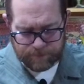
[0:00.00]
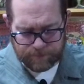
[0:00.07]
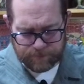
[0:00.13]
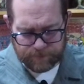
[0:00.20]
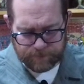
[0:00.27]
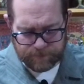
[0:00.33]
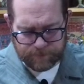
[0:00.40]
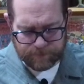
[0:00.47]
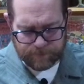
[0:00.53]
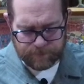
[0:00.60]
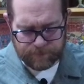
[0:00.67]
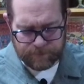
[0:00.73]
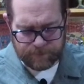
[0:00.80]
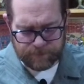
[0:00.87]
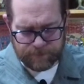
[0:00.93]

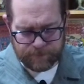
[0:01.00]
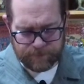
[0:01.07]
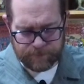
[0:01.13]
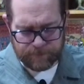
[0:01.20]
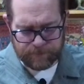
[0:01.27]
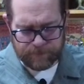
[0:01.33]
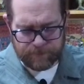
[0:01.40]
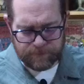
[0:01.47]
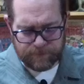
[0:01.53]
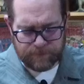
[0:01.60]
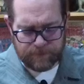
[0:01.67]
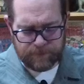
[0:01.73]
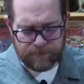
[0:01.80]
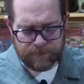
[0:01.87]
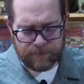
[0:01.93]

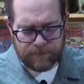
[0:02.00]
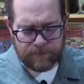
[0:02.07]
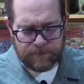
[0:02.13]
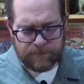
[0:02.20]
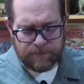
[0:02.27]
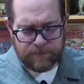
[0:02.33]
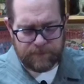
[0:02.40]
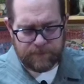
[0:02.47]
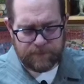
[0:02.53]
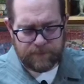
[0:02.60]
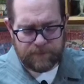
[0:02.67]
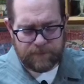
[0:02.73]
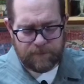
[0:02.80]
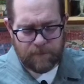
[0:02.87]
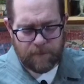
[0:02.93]

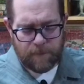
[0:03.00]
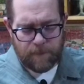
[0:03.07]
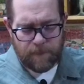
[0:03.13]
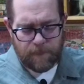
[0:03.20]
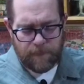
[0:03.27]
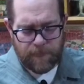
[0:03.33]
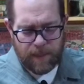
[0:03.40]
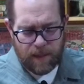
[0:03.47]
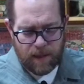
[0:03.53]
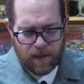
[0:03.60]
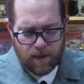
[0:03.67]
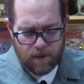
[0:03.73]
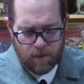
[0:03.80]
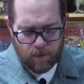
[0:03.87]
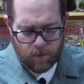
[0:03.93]

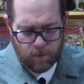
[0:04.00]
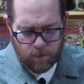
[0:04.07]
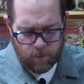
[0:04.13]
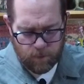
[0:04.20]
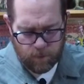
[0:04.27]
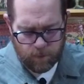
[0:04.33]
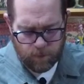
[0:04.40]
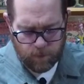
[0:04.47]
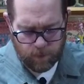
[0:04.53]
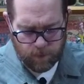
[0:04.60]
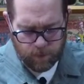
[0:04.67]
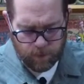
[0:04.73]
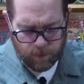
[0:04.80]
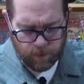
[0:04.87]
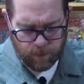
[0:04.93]

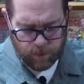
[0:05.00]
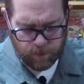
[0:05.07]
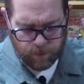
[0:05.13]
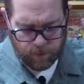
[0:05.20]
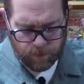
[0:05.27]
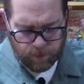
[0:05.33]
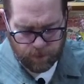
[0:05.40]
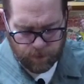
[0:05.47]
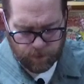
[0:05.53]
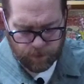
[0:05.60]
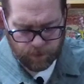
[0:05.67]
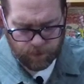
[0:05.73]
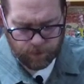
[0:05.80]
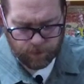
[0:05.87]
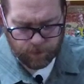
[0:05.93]

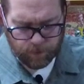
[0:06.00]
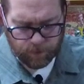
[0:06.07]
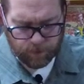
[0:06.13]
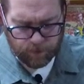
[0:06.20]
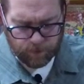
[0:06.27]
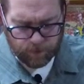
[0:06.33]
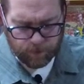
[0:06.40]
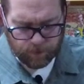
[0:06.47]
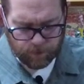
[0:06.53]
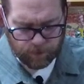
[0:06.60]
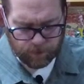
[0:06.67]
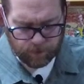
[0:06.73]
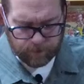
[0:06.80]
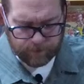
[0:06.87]
[no speech]